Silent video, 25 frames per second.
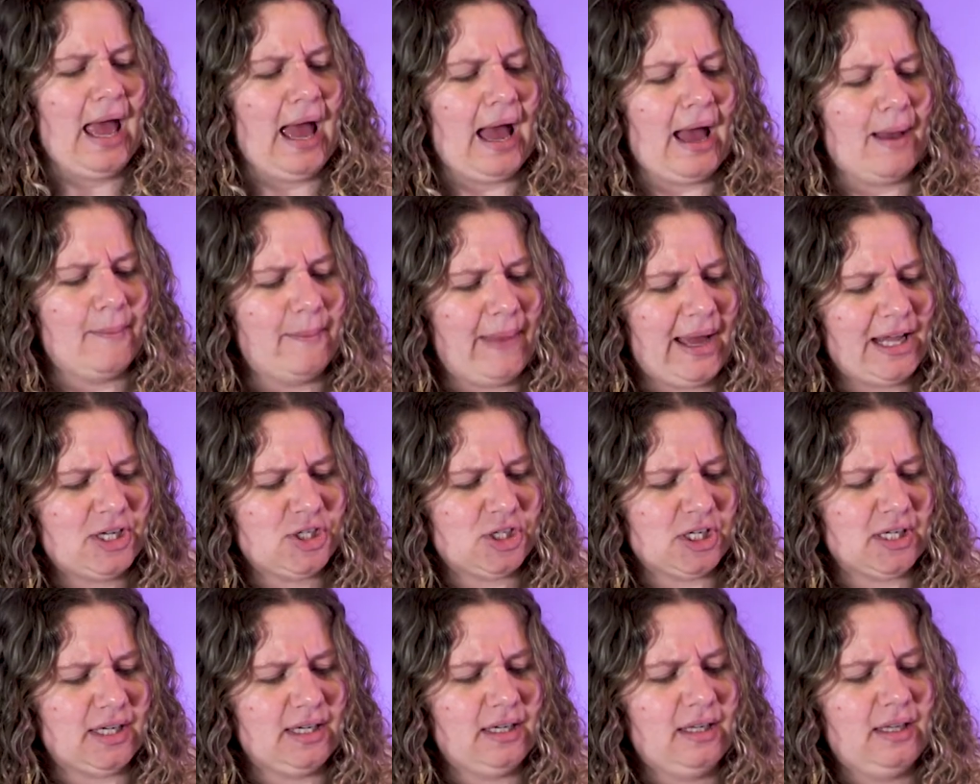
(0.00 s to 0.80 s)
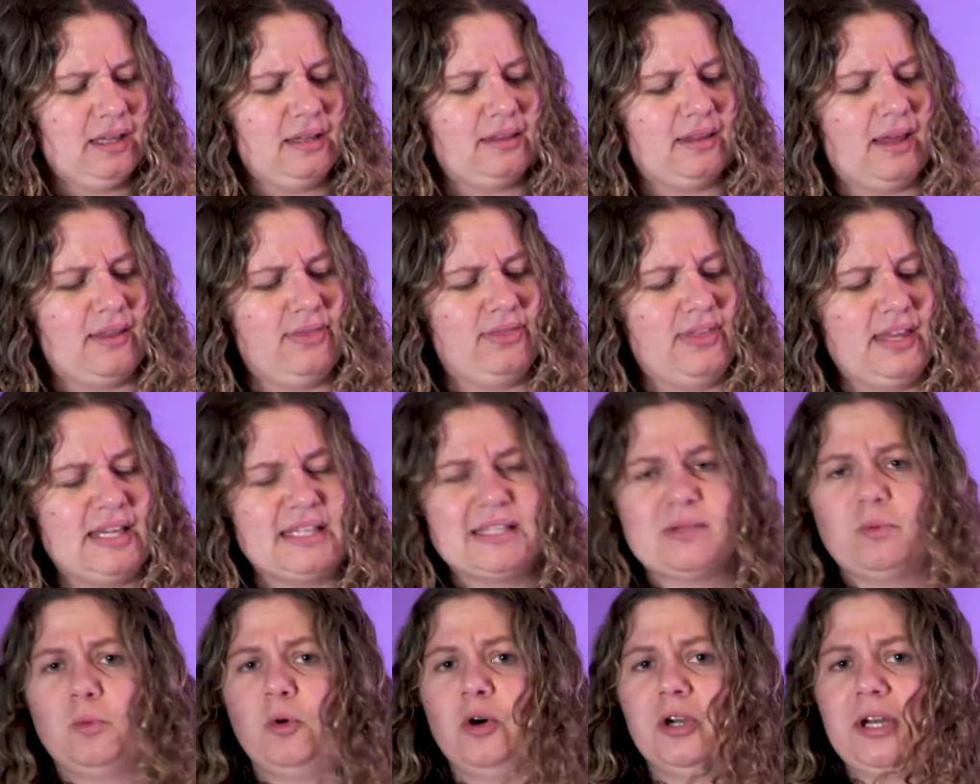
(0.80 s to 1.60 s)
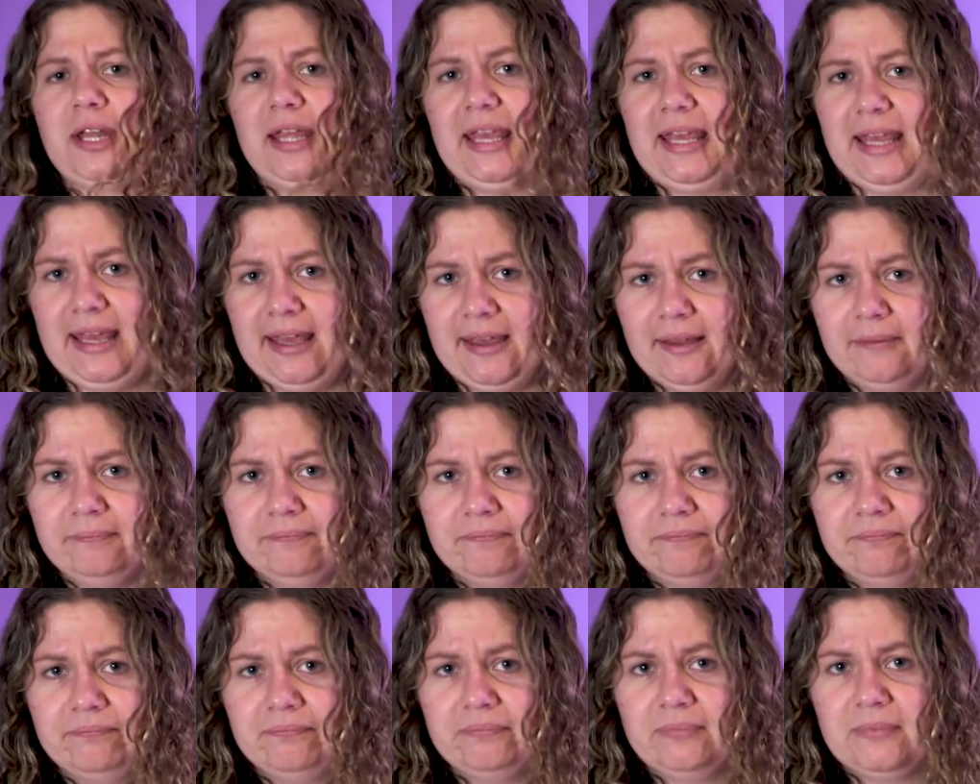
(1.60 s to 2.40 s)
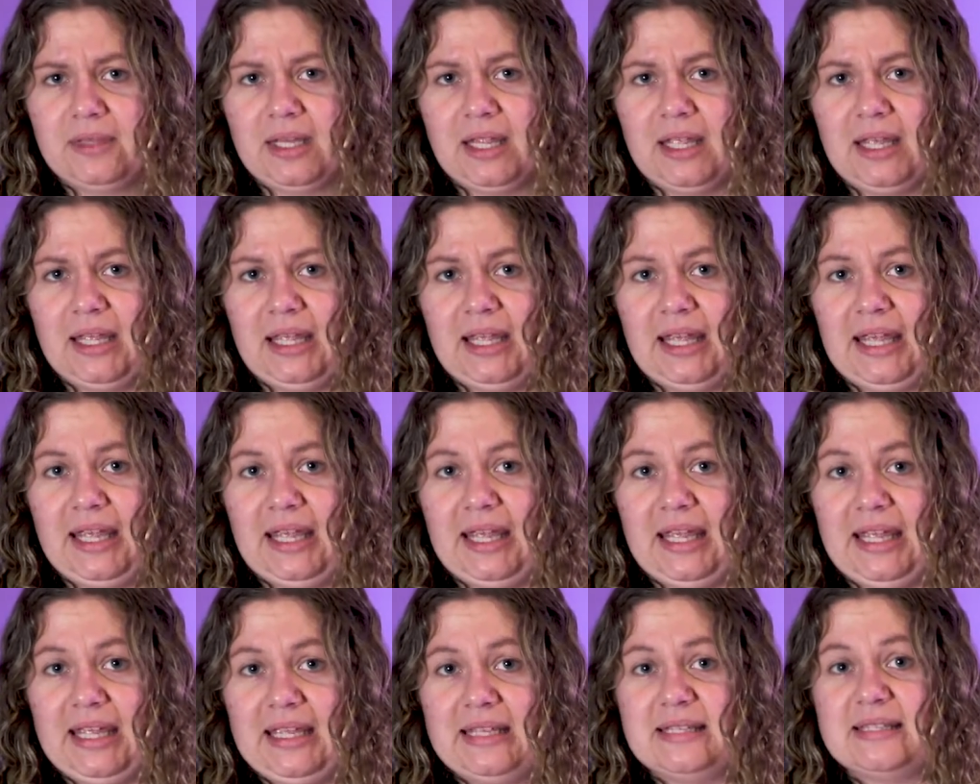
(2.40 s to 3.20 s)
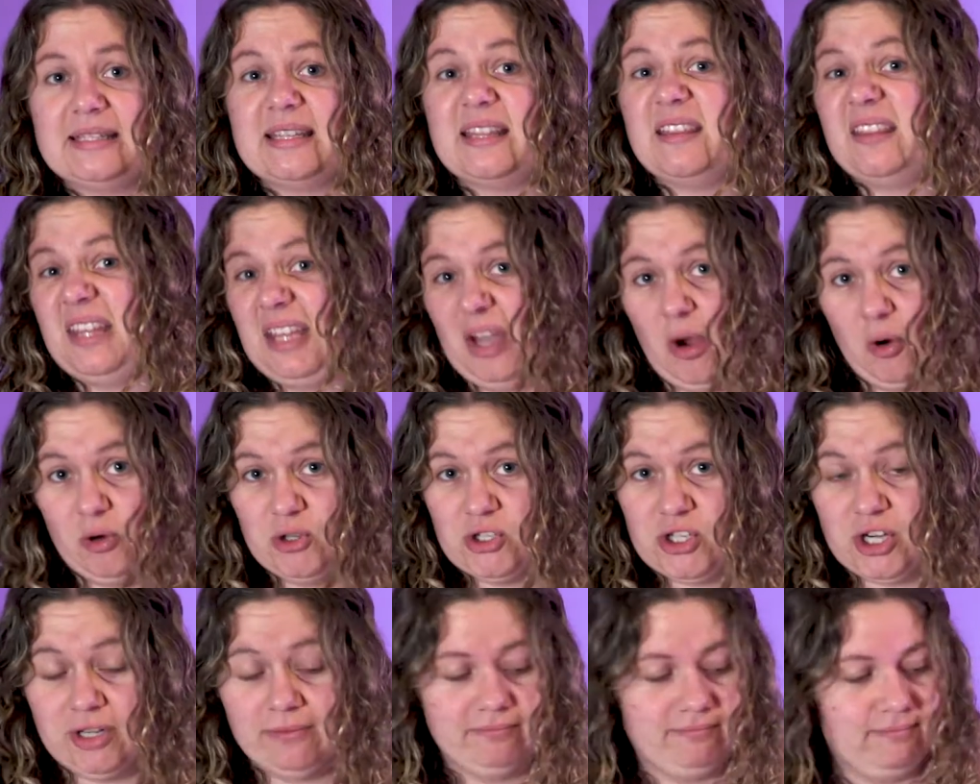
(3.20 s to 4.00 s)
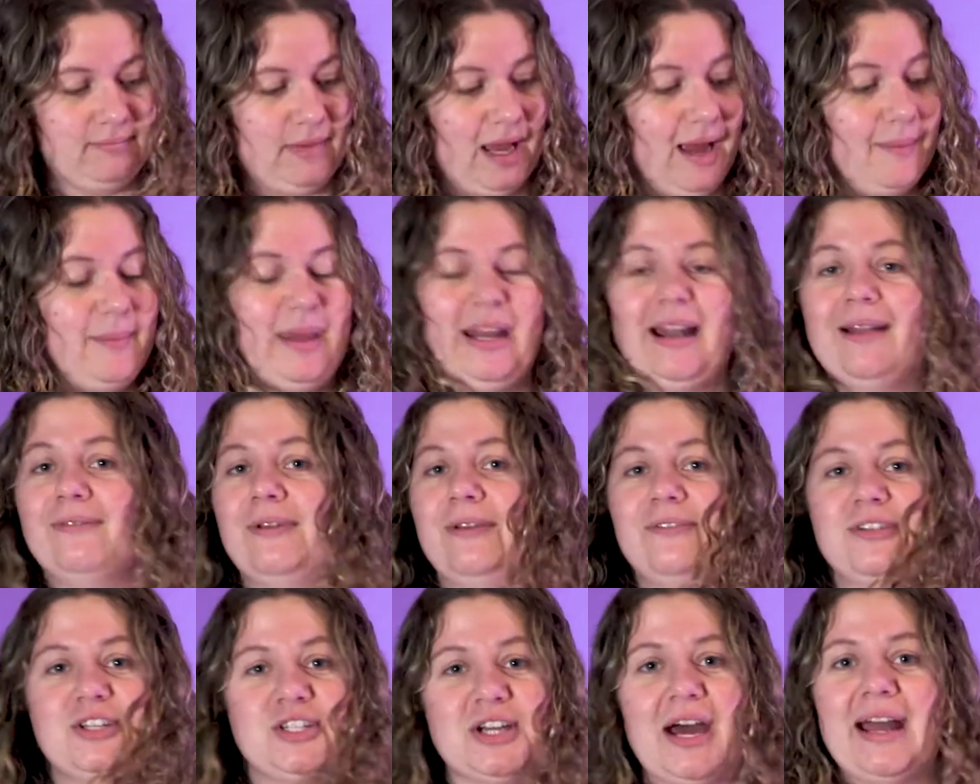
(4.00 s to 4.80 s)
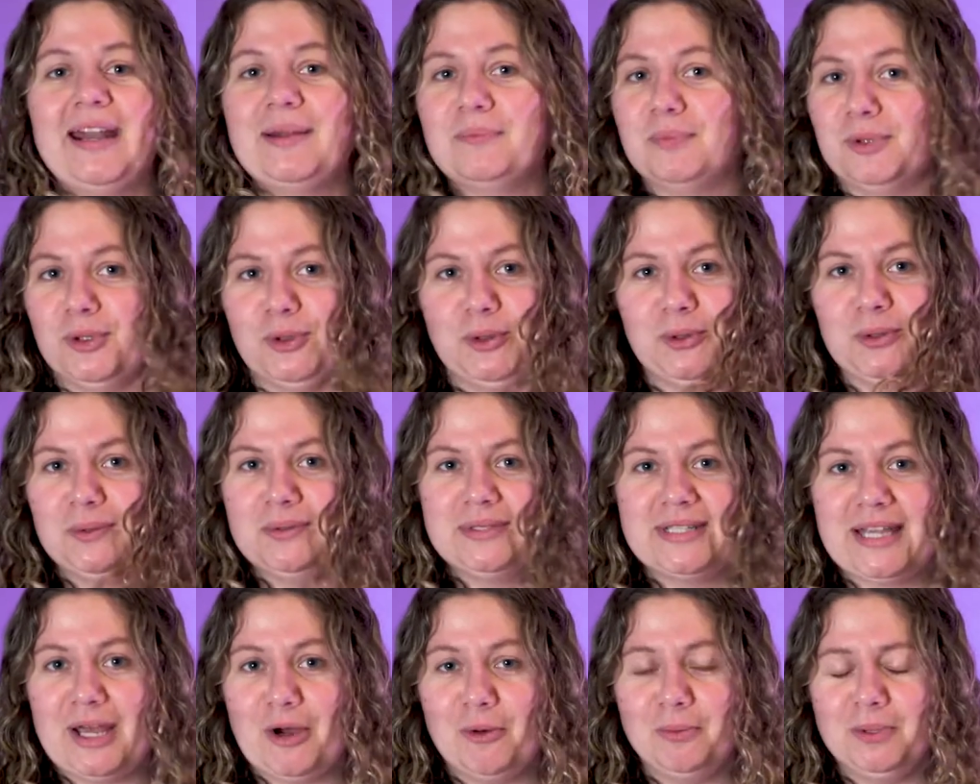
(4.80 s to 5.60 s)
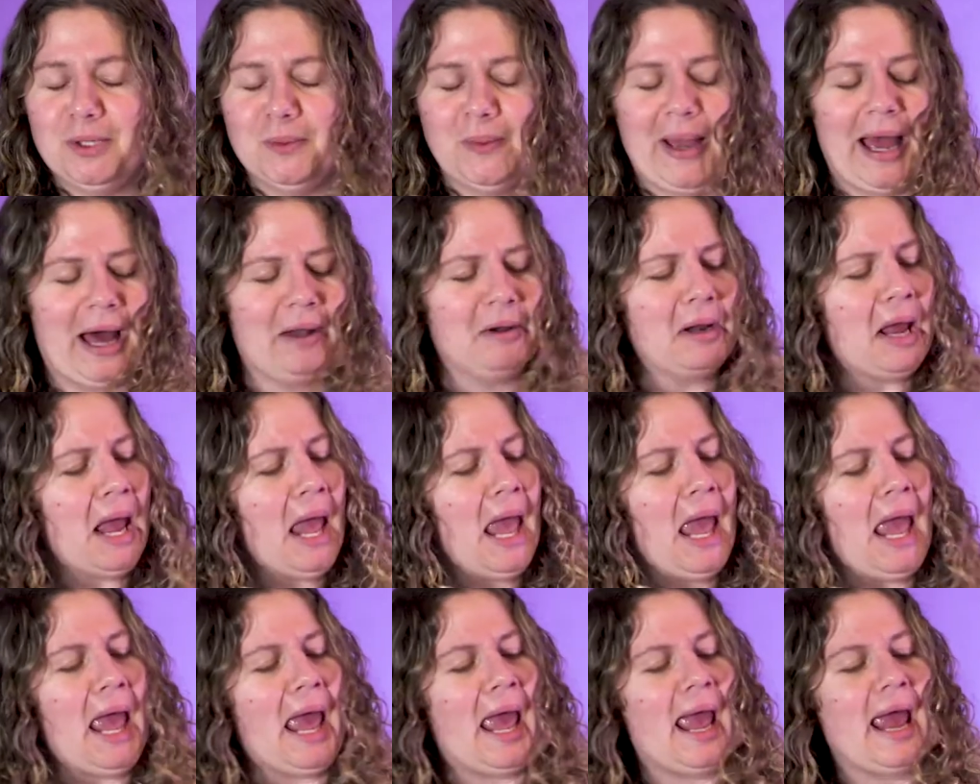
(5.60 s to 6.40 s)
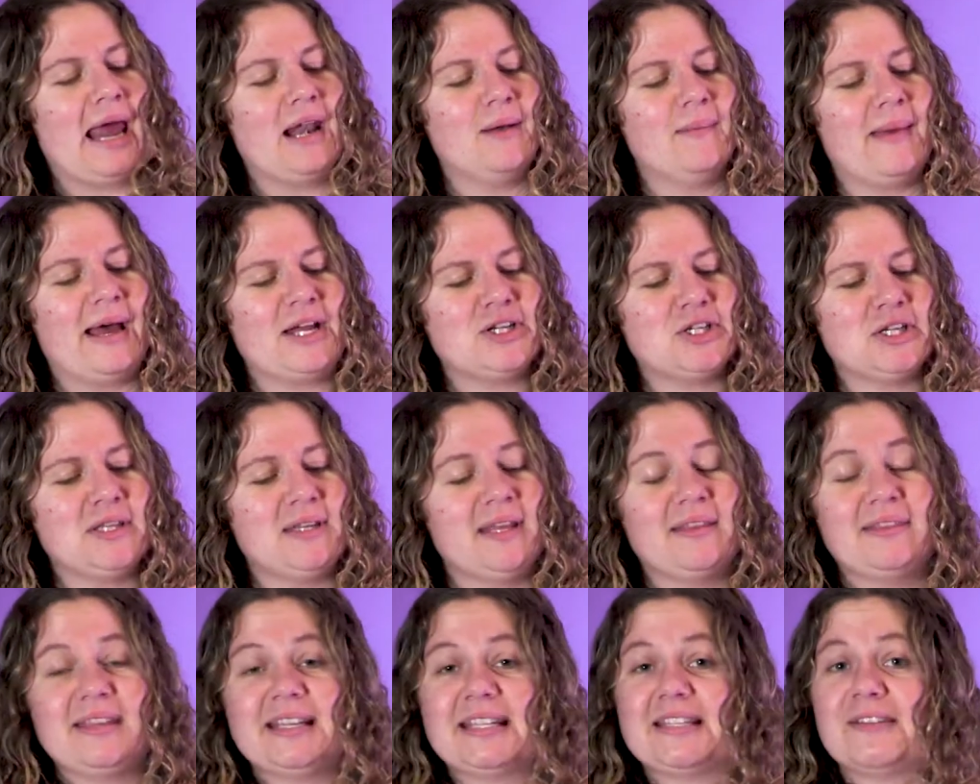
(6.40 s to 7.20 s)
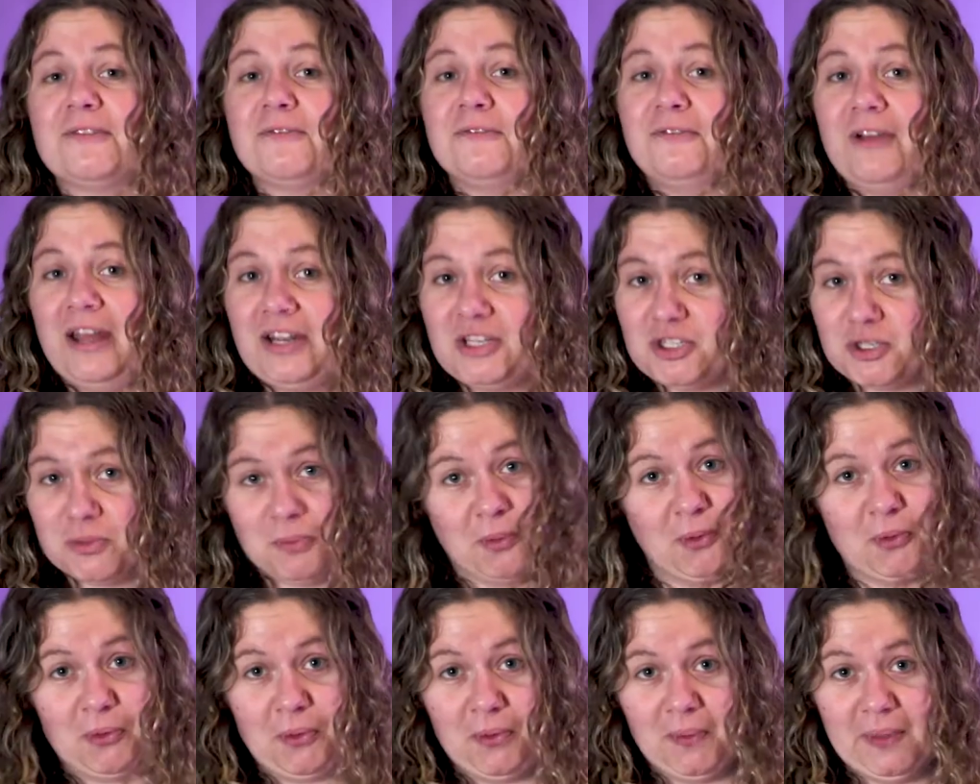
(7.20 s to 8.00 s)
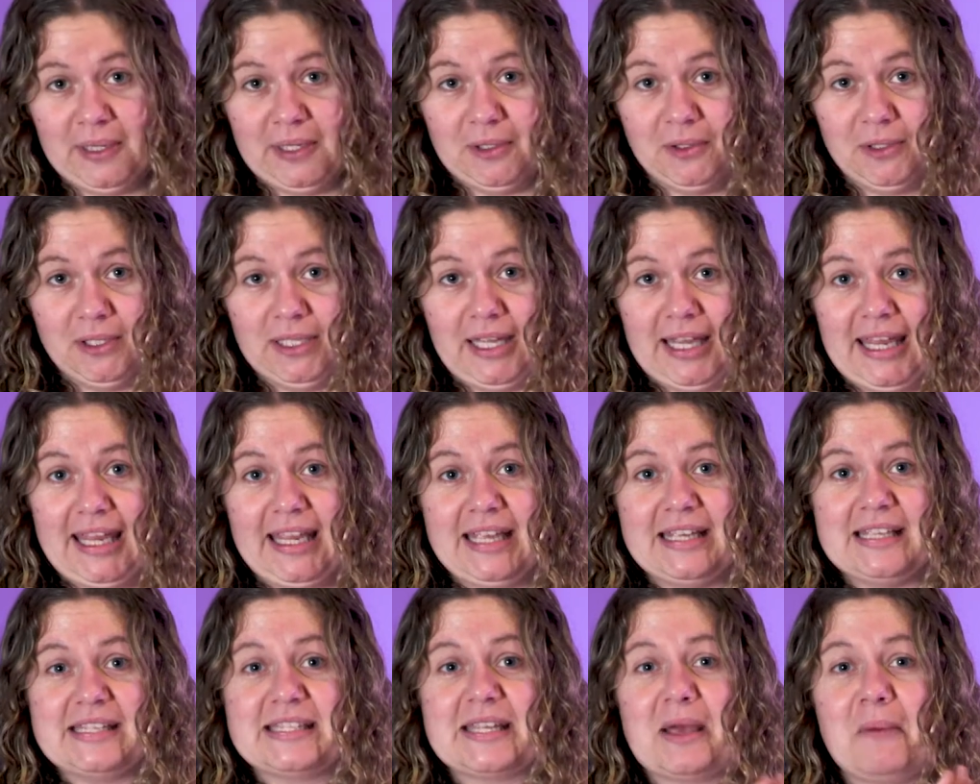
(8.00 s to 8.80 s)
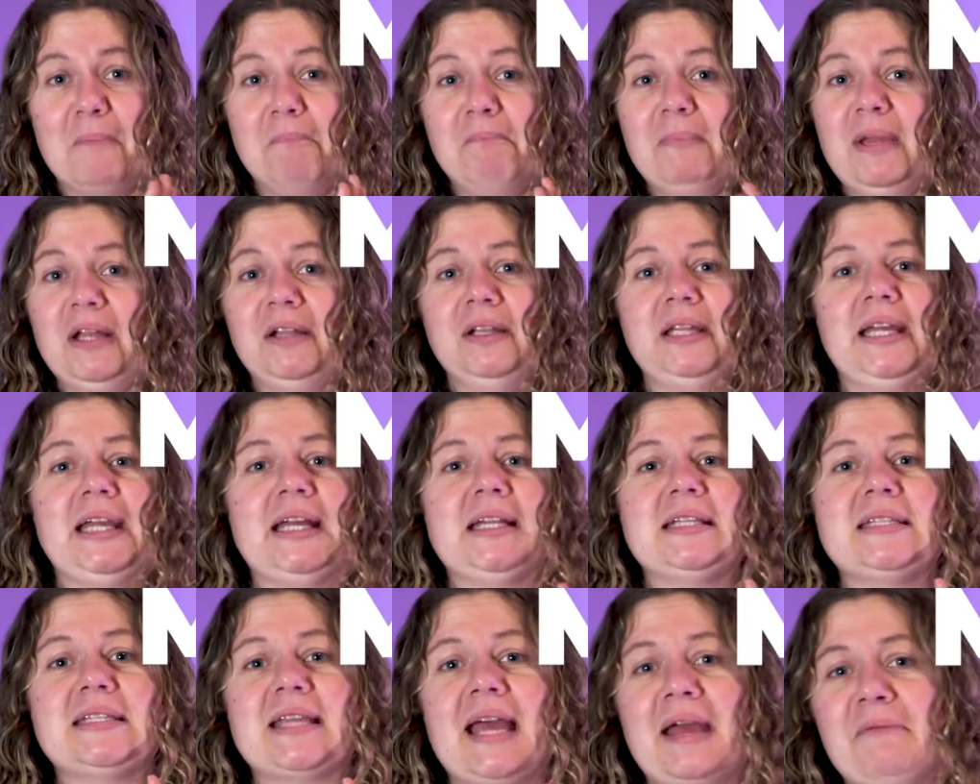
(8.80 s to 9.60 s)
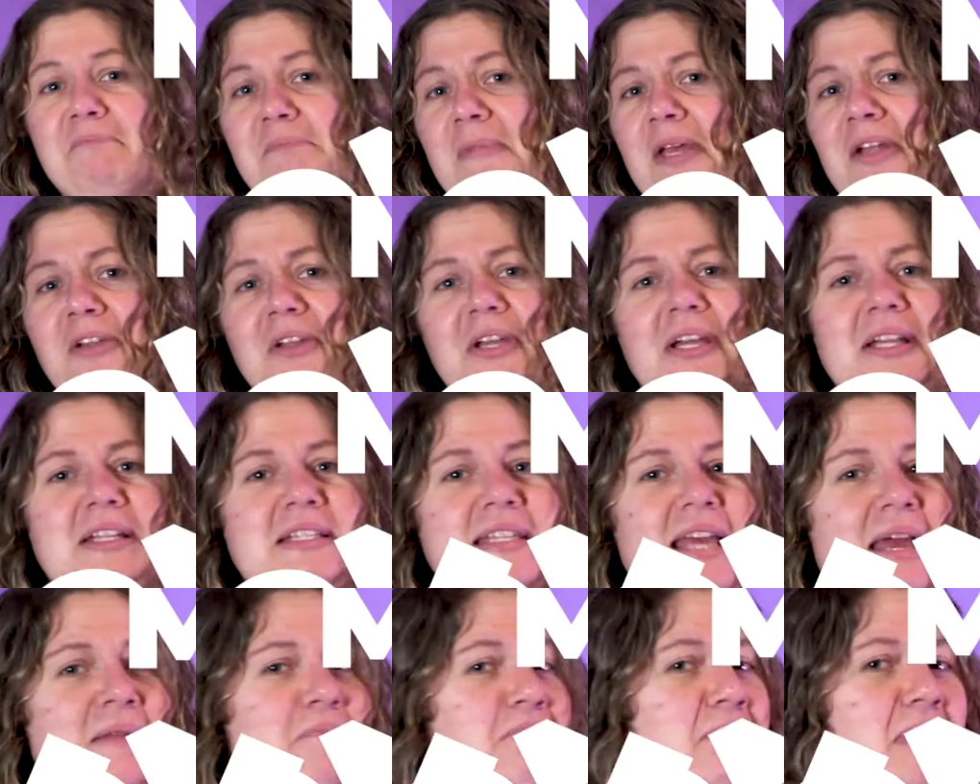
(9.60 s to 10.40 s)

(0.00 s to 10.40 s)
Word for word: Imagine that this water here is the ocean. I mean, I've even dyed it blue to help you out. And imagine that this vegetable oil is millions and millions and